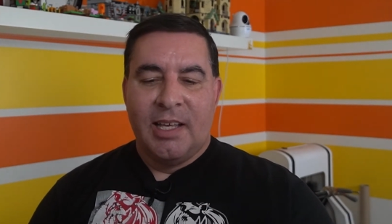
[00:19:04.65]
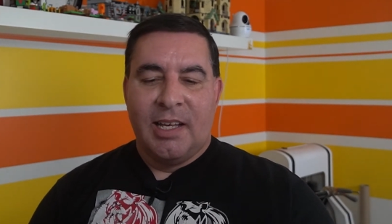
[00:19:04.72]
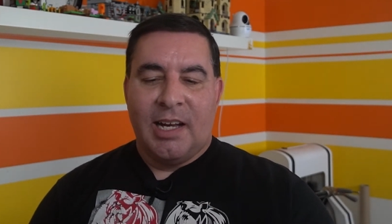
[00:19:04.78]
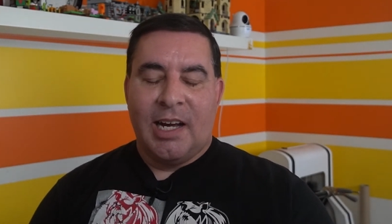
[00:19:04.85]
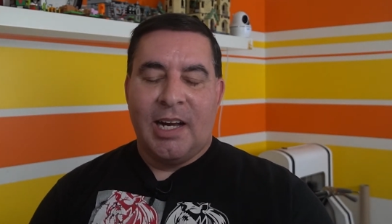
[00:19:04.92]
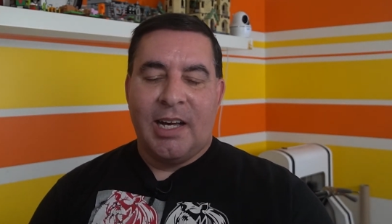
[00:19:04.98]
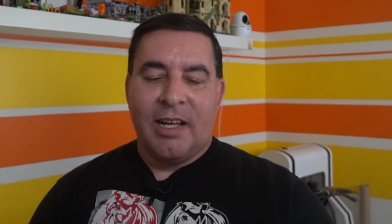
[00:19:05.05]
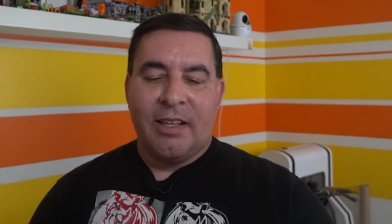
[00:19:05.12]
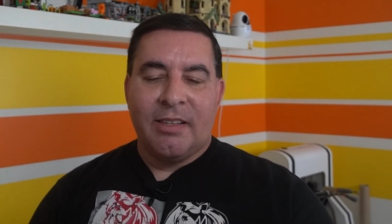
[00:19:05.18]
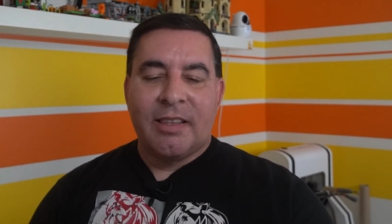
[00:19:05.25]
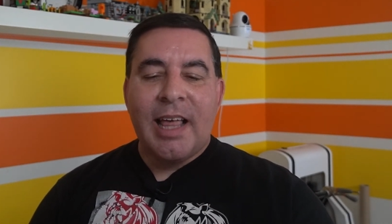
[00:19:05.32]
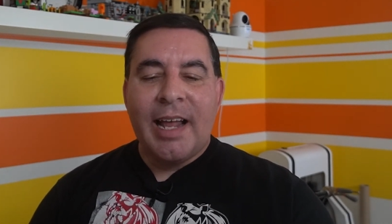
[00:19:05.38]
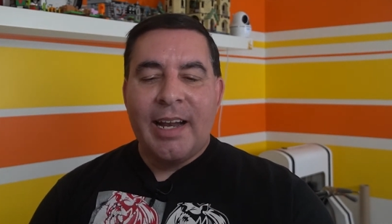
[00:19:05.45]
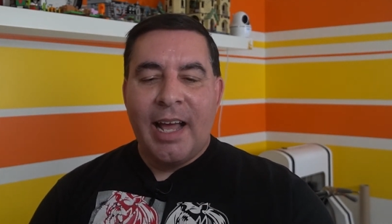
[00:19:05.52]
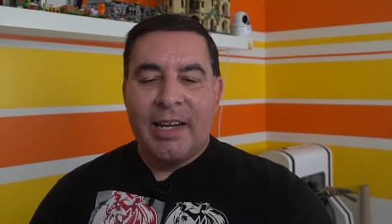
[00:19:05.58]

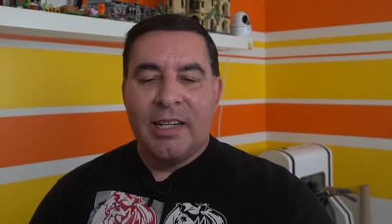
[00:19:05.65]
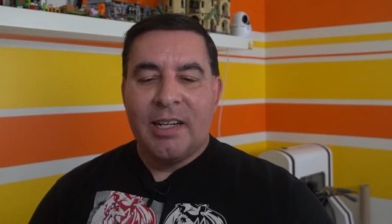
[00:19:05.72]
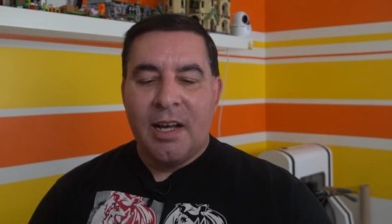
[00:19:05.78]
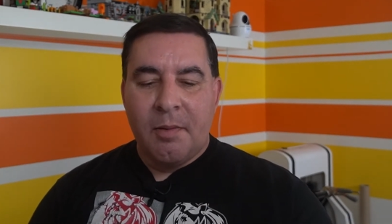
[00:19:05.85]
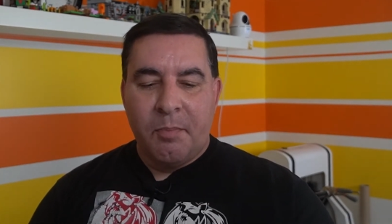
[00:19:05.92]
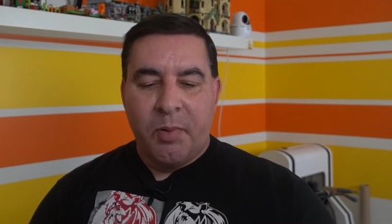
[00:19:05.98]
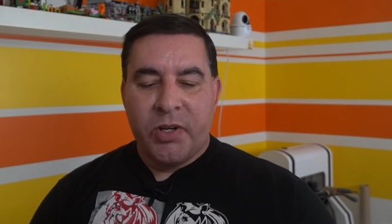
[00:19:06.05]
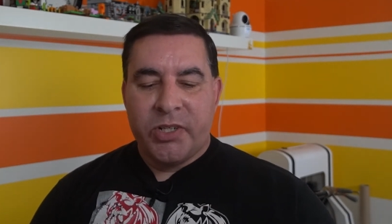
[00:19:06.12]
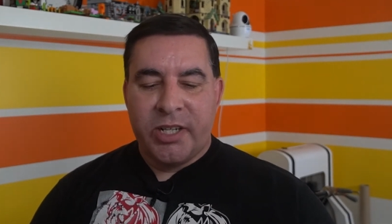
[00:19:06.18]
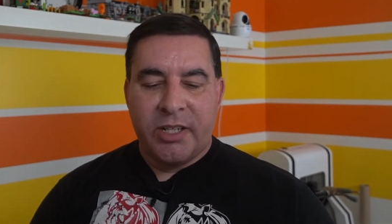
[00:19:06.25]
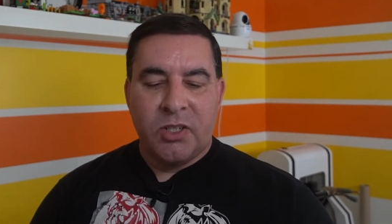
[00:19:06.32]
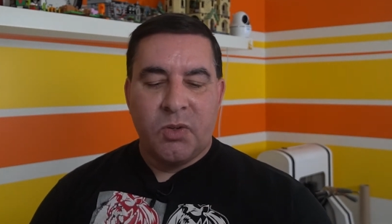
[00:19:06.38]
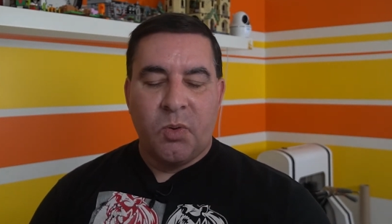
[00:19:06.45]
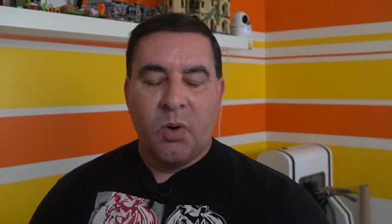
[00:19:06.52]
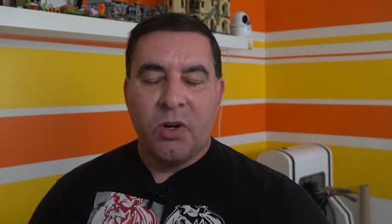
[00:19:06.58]
that ended up pushing
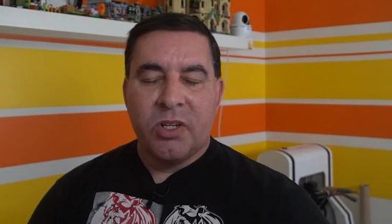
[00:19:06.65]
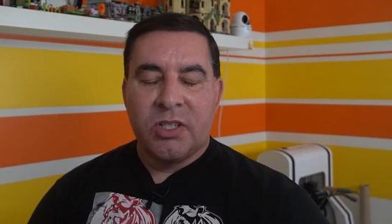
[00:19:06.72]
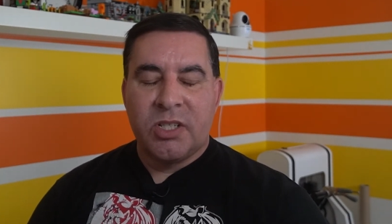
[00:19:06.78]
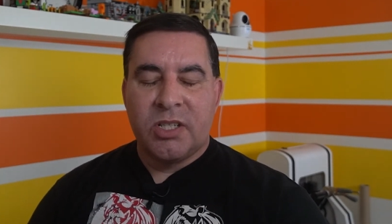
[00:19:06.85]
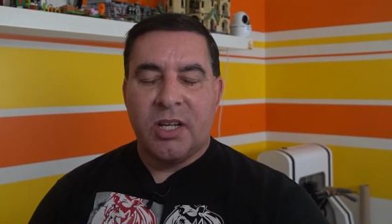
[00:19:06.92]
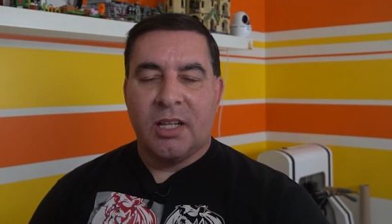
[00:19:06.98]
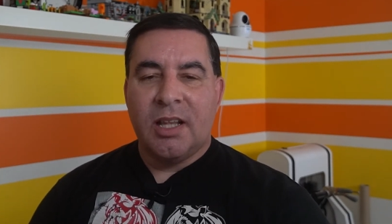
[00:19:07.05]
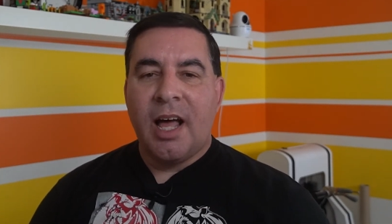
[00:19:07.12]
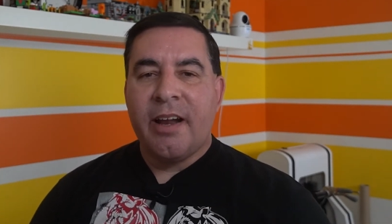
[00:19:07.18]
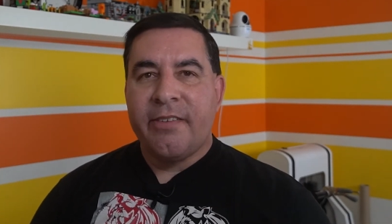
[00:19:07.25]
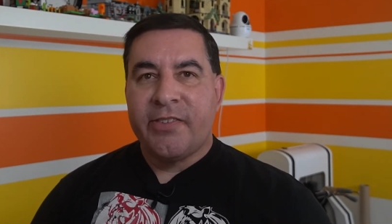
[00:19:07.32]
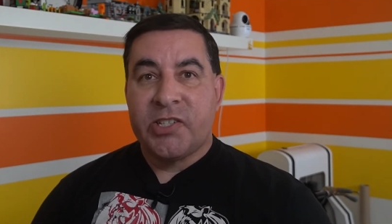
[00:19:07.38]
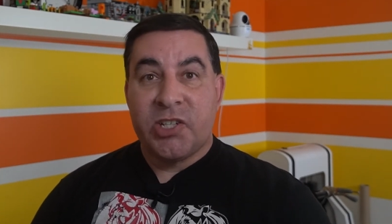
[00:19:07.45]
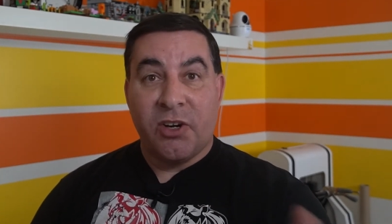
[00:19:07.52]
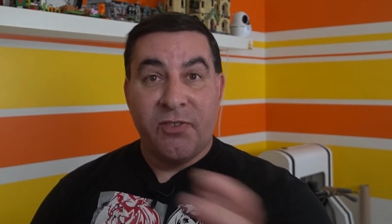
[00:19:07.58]
towards a lot
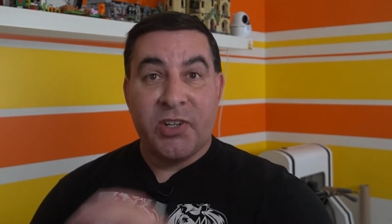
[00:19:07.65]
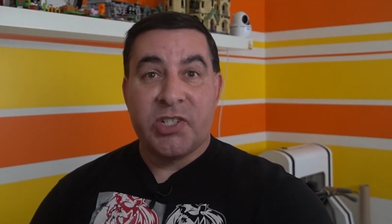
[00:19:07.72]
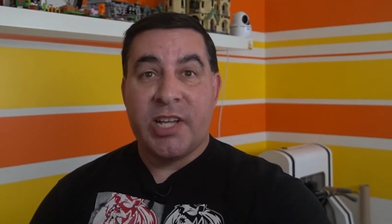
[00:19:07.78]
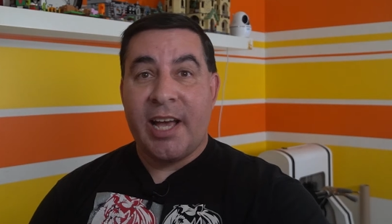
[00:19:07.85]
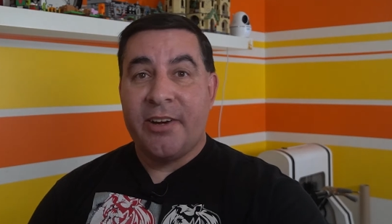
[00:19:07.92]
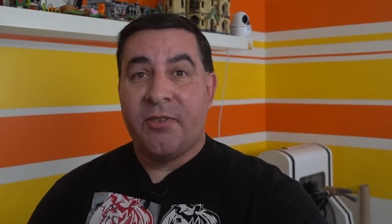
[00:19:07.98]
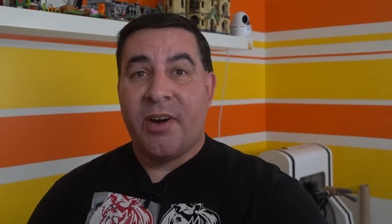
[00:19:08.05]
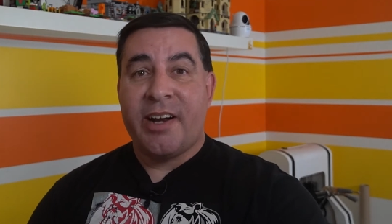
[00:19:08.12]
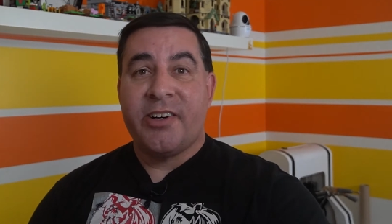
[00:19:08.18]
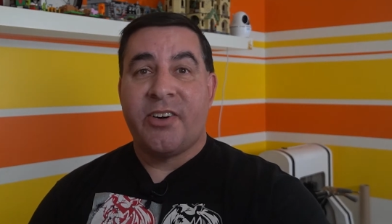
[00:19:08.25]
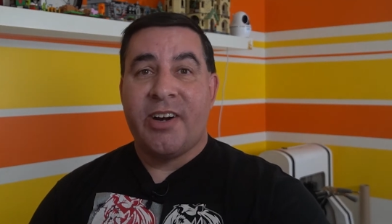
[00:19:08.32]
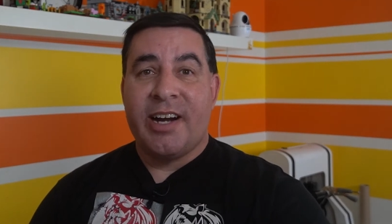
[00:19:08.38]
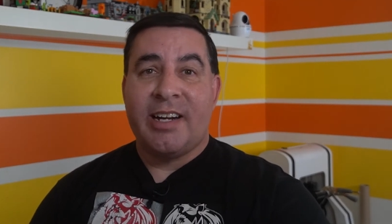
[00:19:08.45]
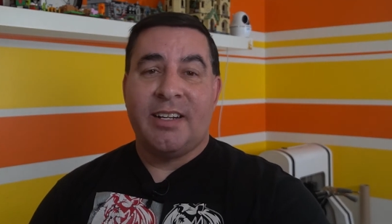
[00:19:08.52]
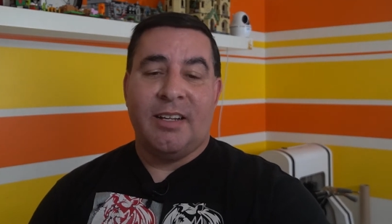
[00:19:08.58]
of server-side
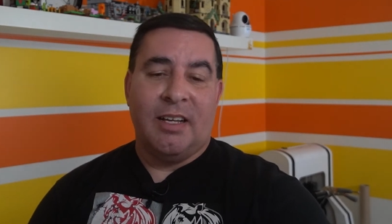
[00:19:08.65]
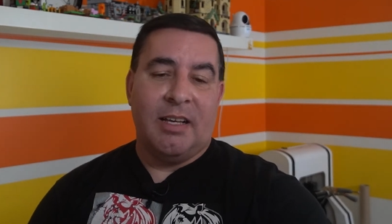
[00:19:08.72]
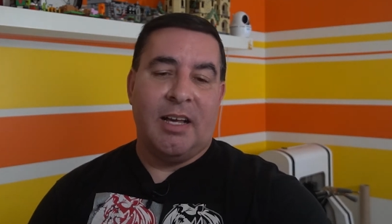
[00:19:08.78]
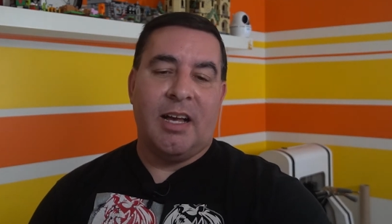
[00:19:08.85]
rendering,